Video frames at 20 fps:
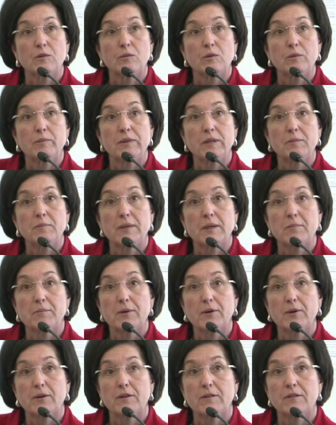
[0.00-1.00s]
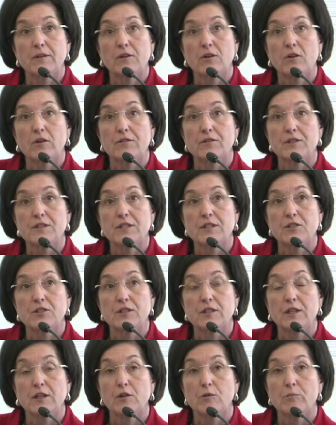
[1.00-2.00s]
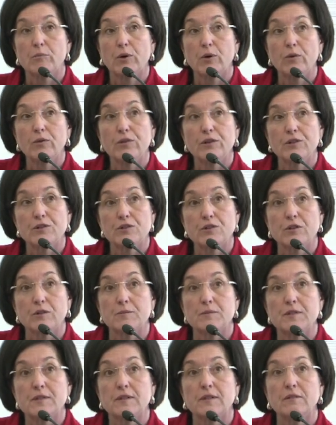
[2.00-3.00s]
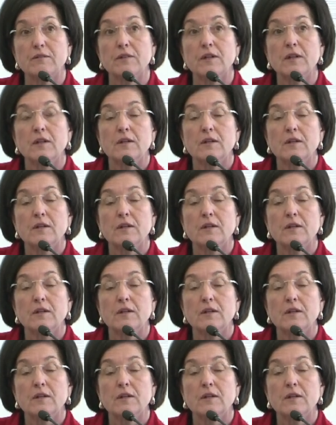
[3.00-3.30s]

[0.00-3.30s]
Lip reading: will be a big part of the conversation here, both in terms of